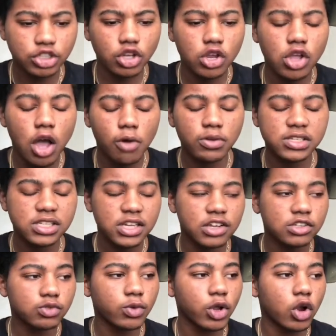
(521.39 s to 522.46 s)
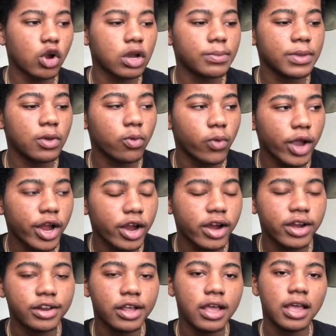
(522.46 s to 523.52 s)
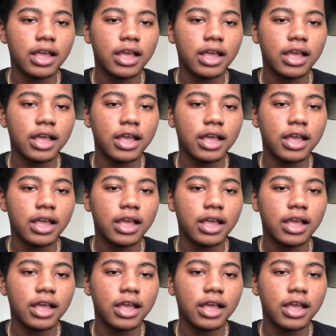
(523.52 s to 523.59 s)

show y'all what sneakers we're going to be wearing.